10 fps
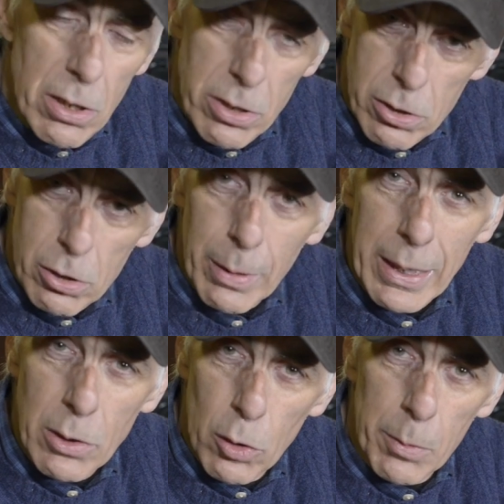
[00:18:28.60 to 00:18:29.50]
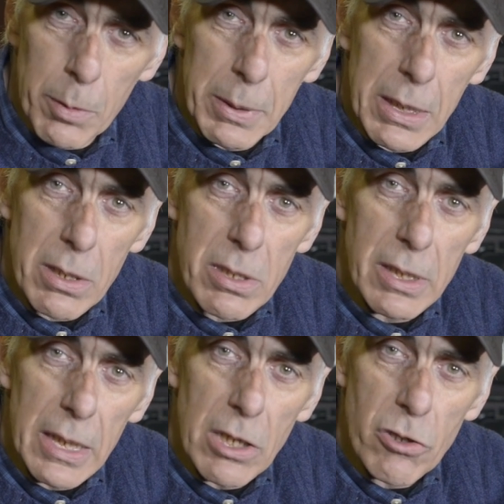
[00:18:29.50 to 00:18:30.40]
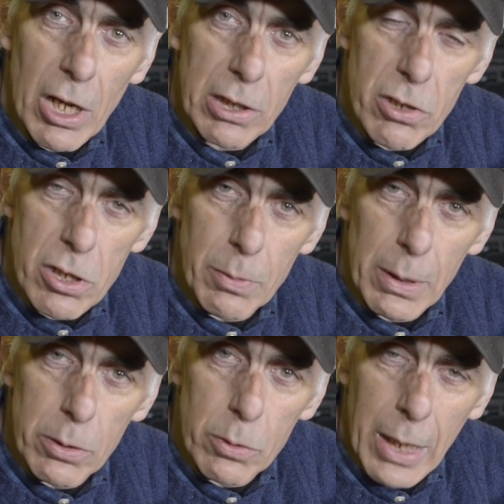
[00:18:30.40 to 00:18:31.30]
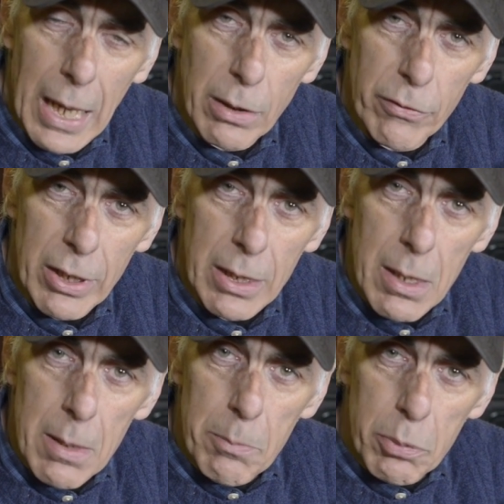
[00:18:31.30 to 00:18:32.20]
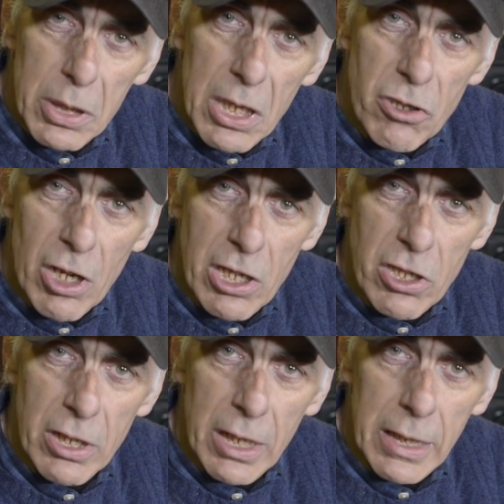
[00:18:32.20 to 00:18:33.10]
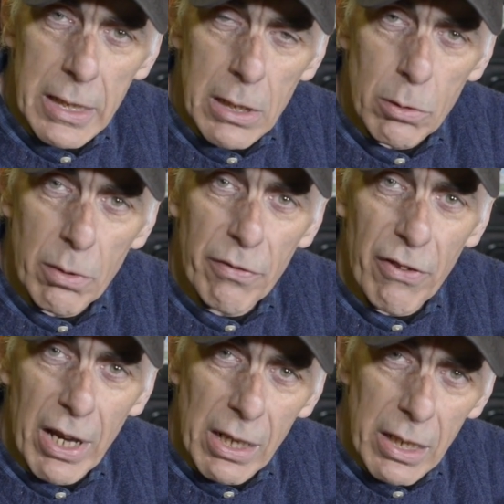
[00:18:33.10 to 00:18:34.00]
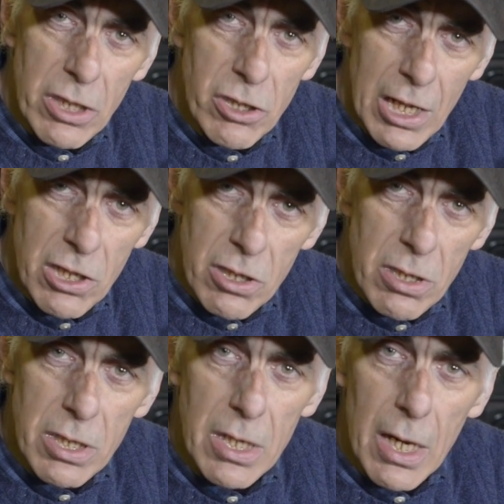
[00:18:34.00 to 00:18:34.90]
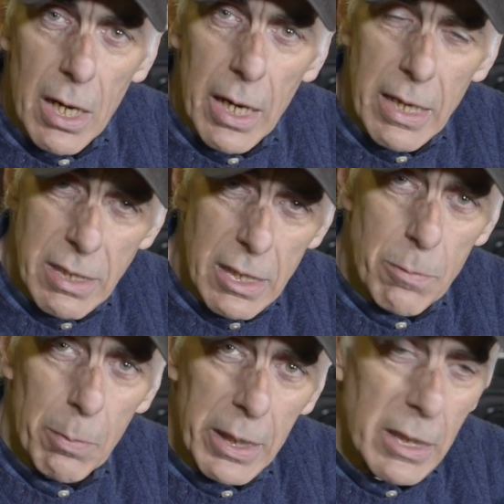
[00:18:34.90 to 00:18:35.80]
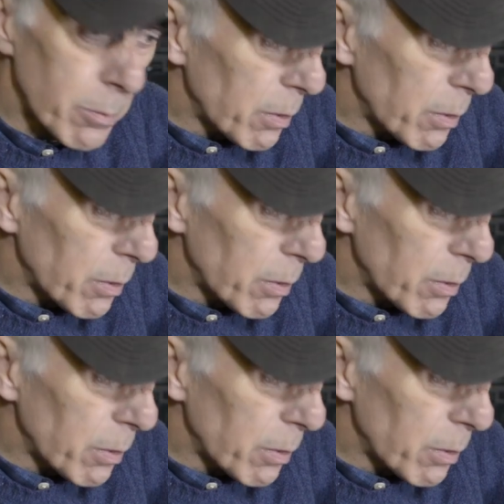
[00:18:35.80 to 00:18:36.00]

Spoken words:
also quite normal because the injectors will do kind of a pre-injection and then they do the final injections, as I explained